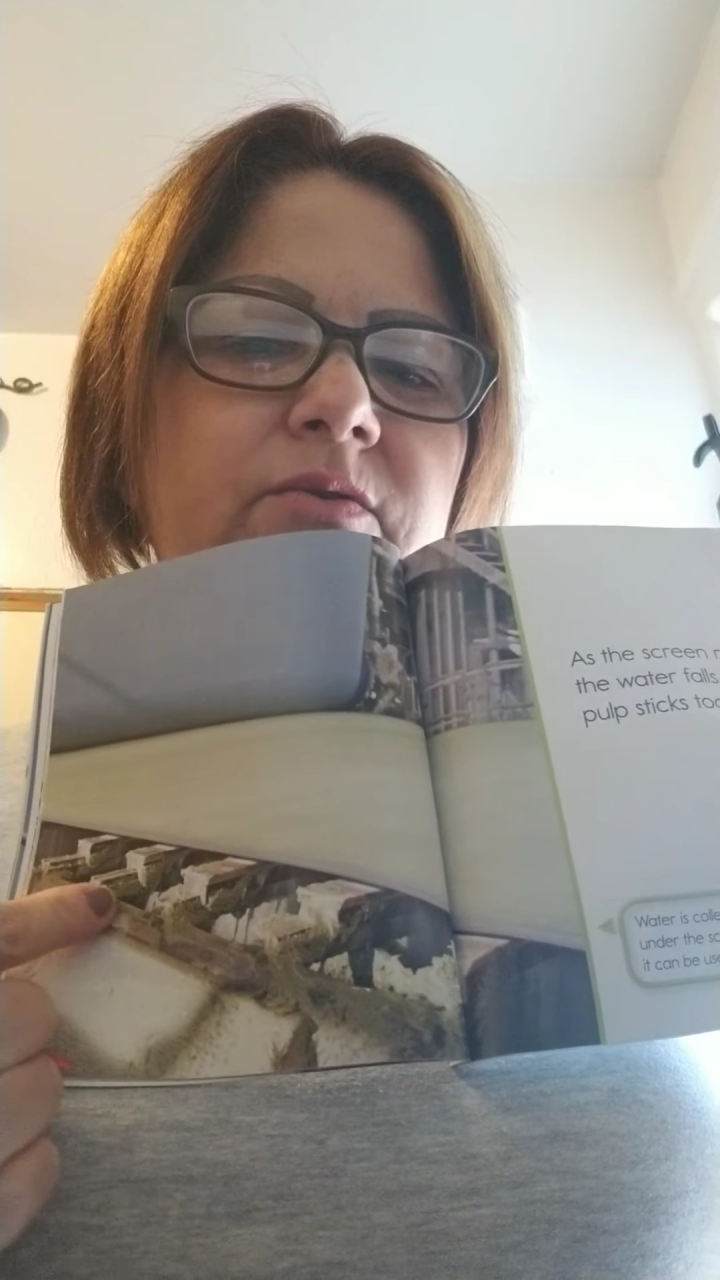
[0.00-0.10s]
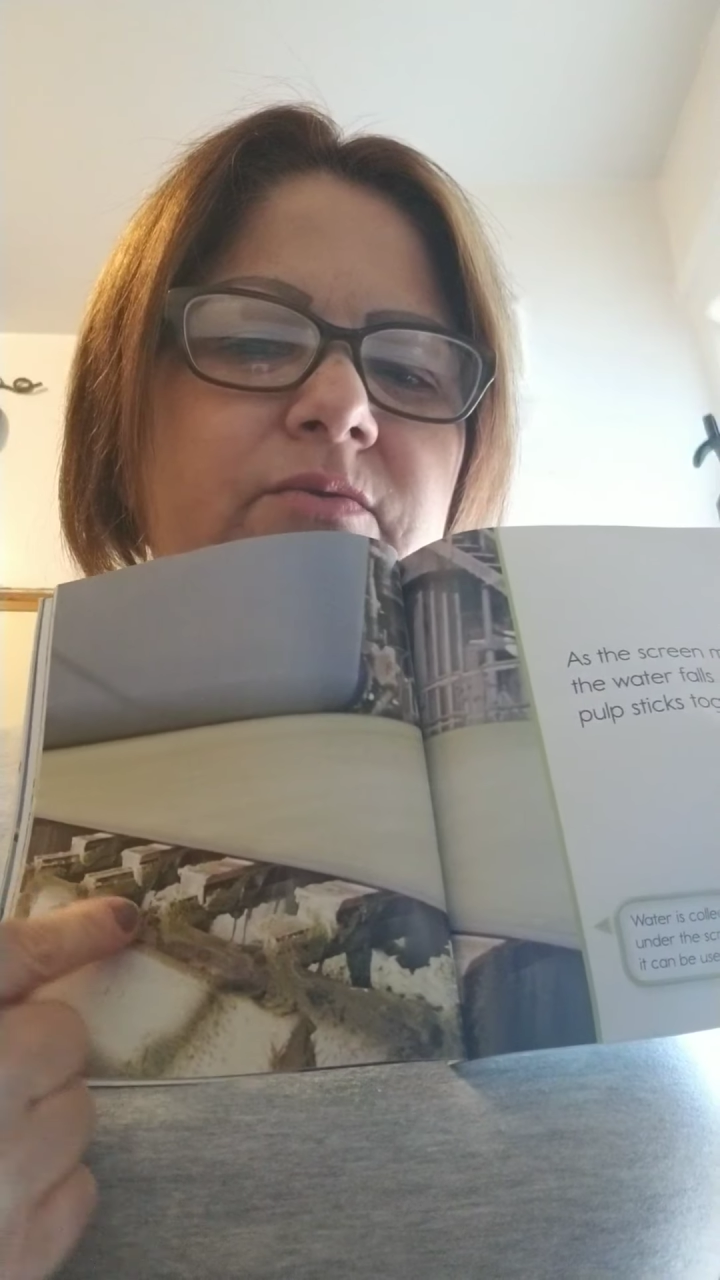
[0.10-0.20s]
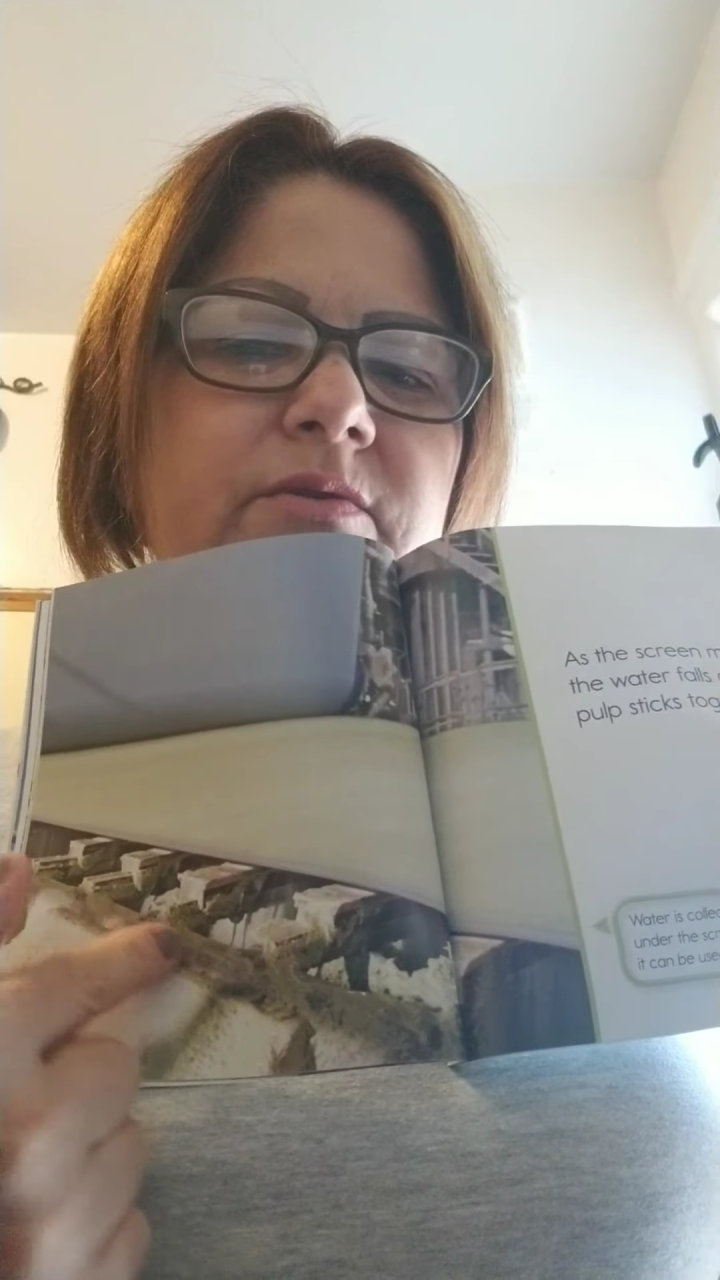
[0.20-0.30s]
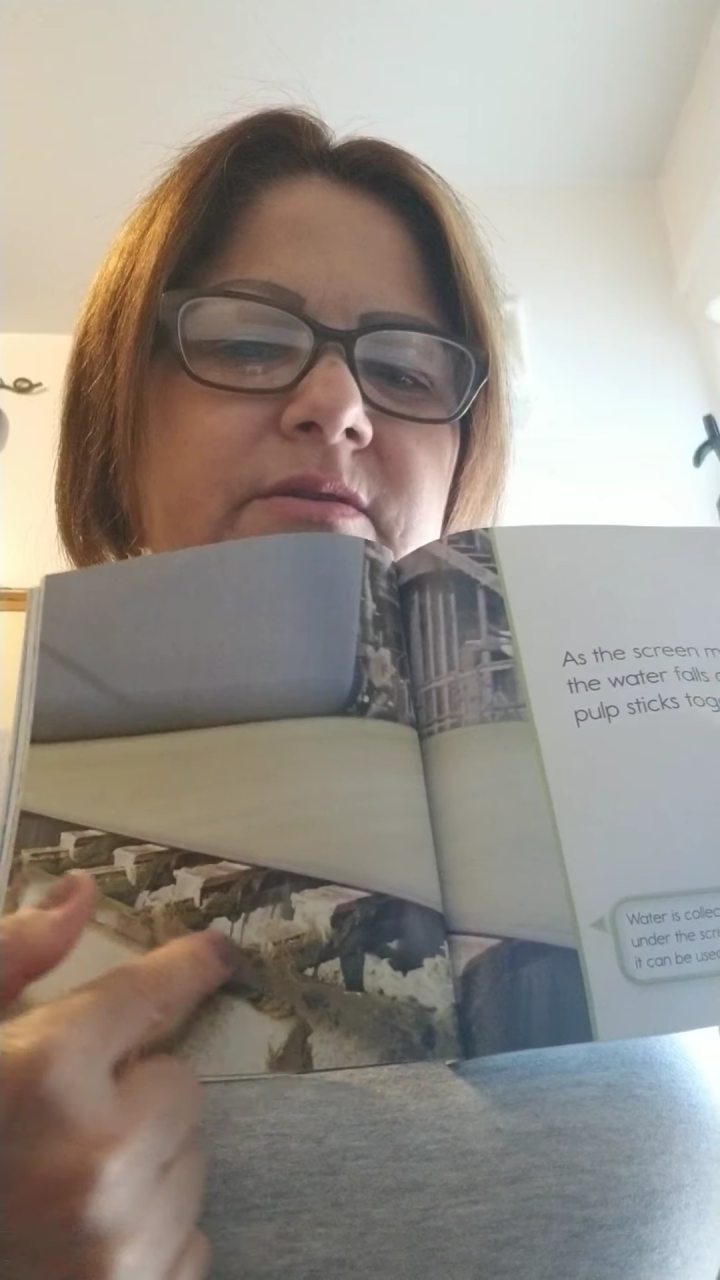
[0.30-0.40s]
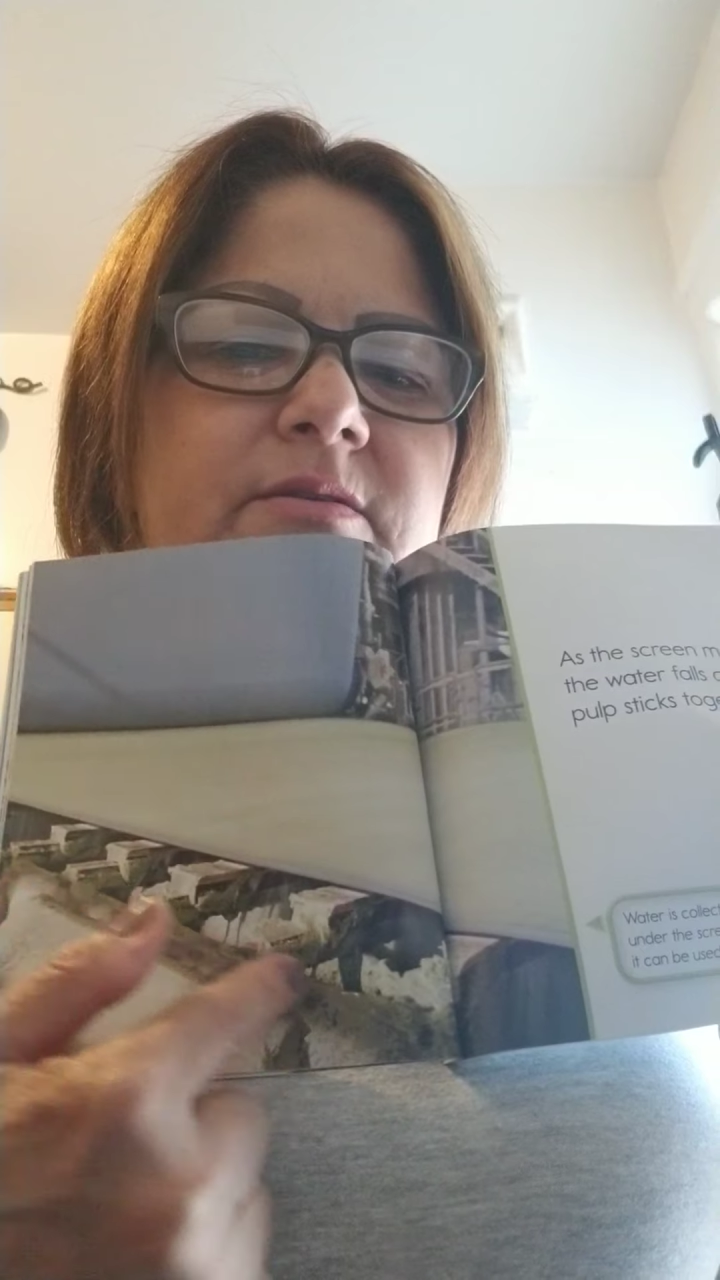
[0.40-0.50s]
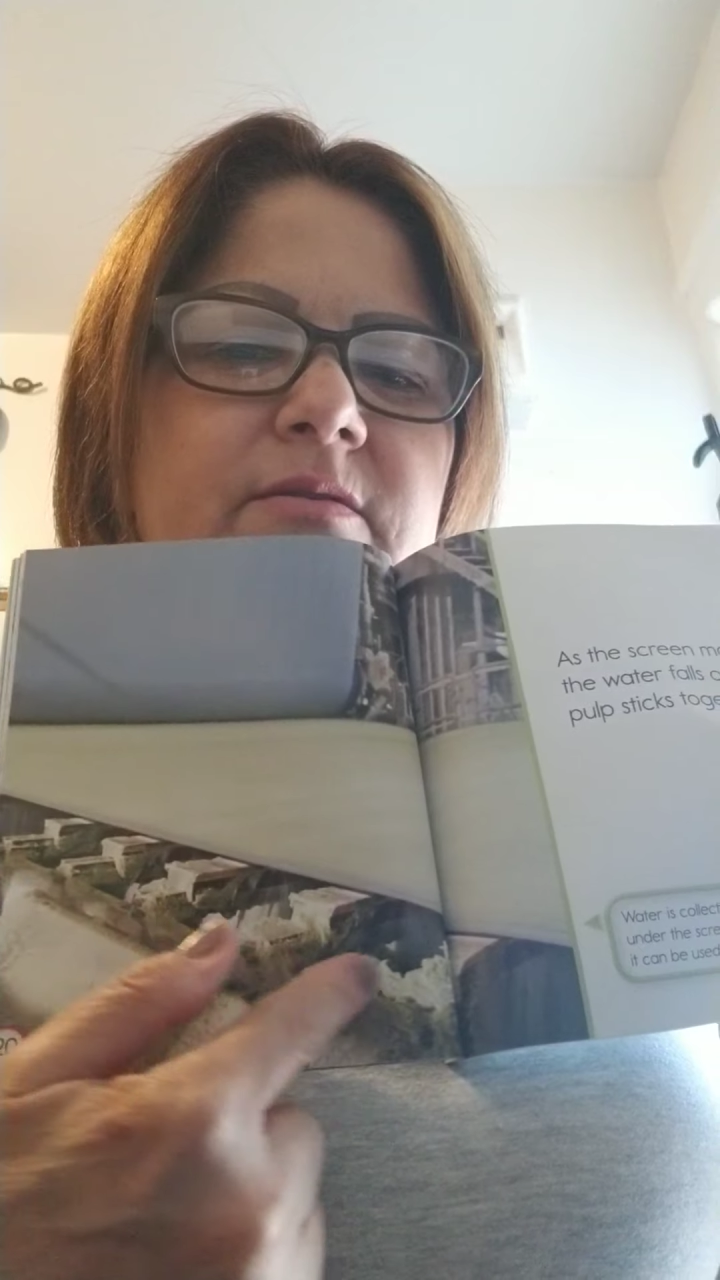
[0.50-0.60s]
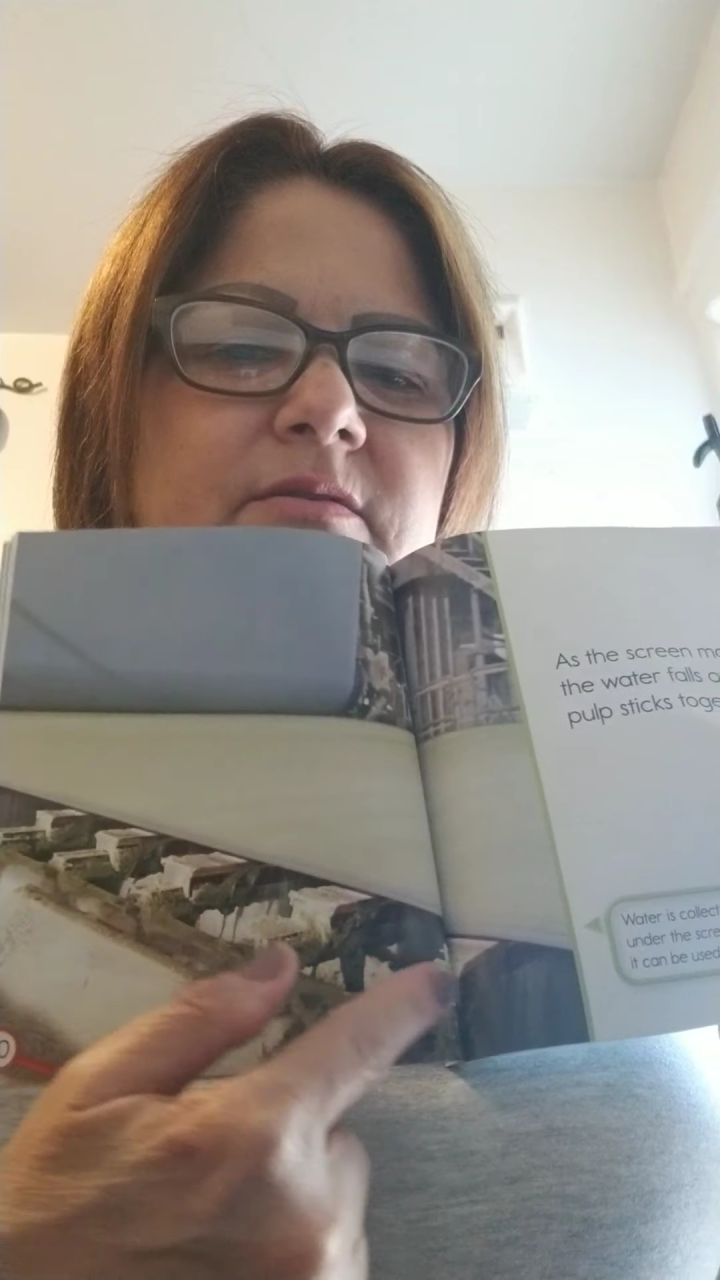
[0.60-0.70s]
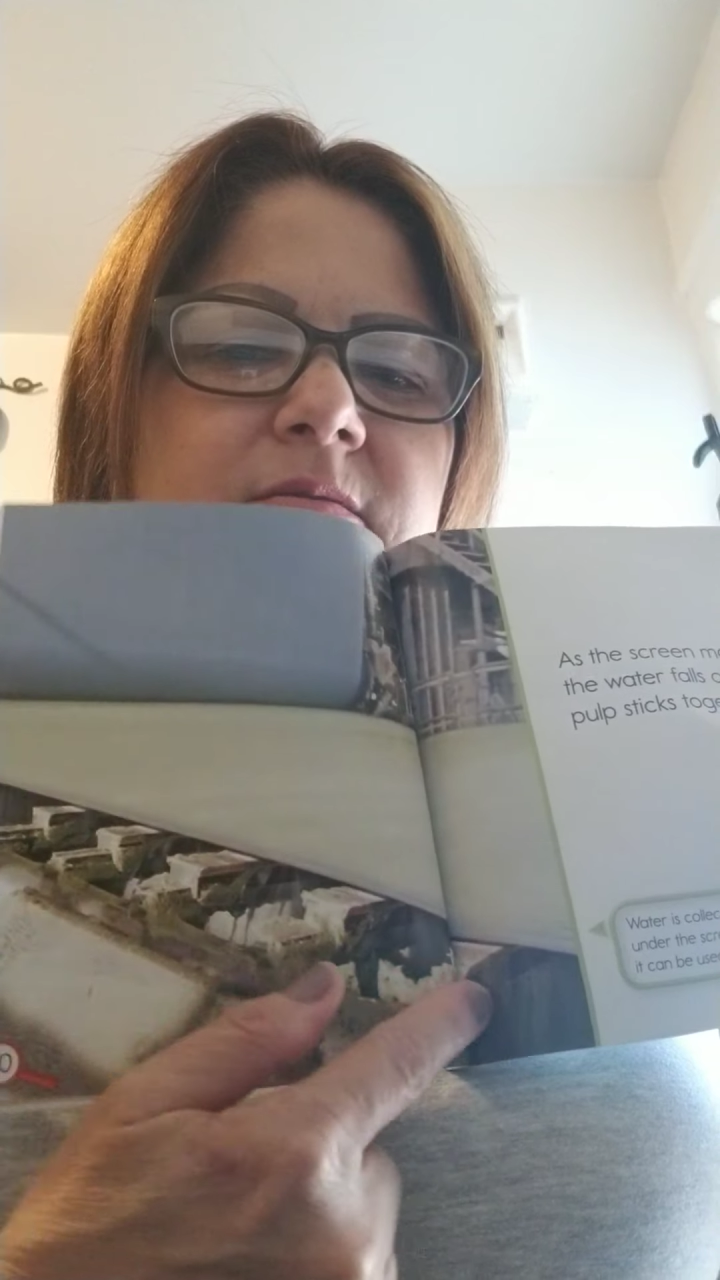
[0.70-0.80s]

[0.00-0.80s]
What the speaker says: through the